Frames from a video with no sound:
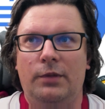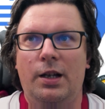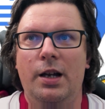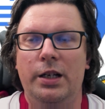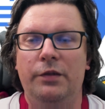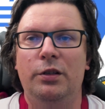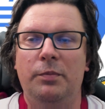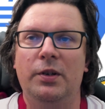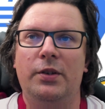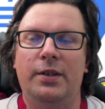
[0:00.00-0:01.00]
Hi
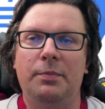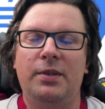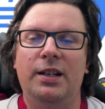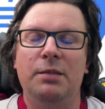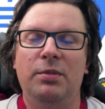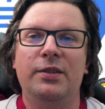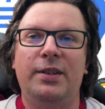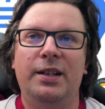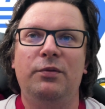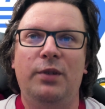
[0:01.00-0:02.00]
developers, subscribers
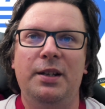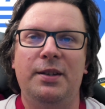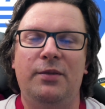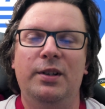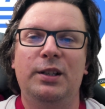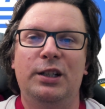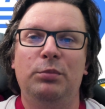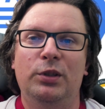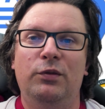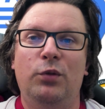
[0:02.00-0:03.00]
and friends, welcome to
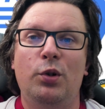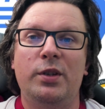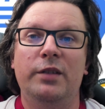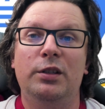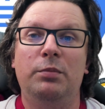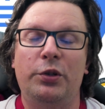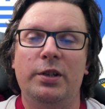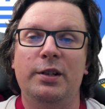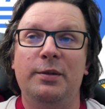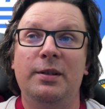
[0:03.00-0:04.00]
the ForDeveloper
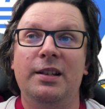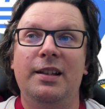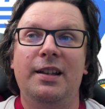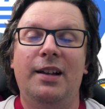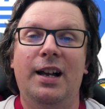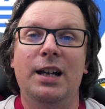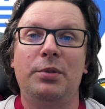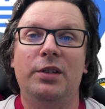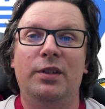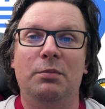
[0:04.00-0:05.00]
channel. I am
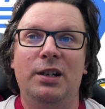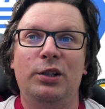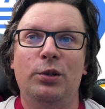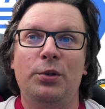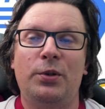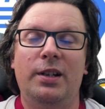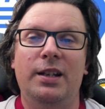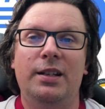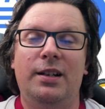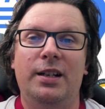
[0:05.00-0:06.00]
Stefan Bertos
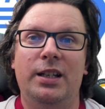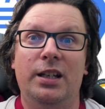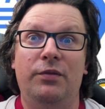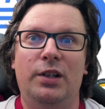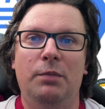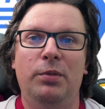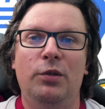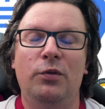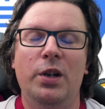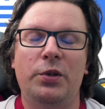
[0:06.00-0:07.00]
and I have a couple of
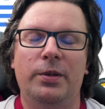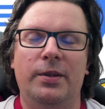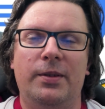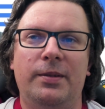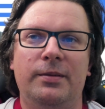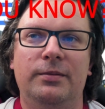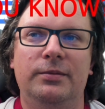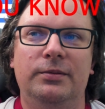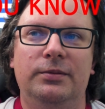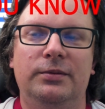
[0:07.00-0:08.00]
questions.
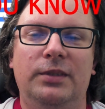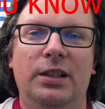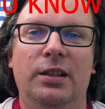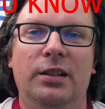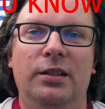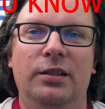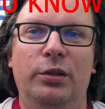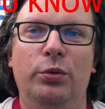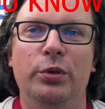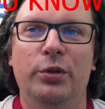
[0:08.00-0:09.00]

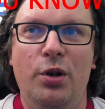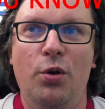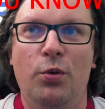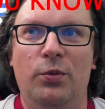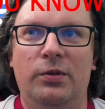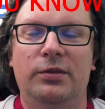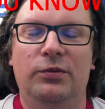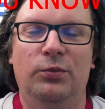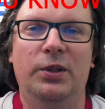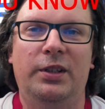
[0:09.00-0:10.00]
Do you know
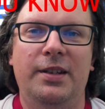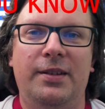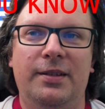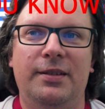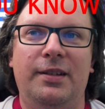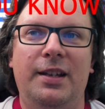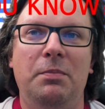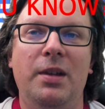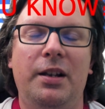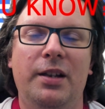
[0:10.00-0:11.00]
what is an
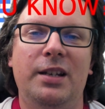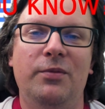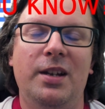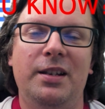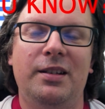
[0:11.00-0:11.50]
API gateway?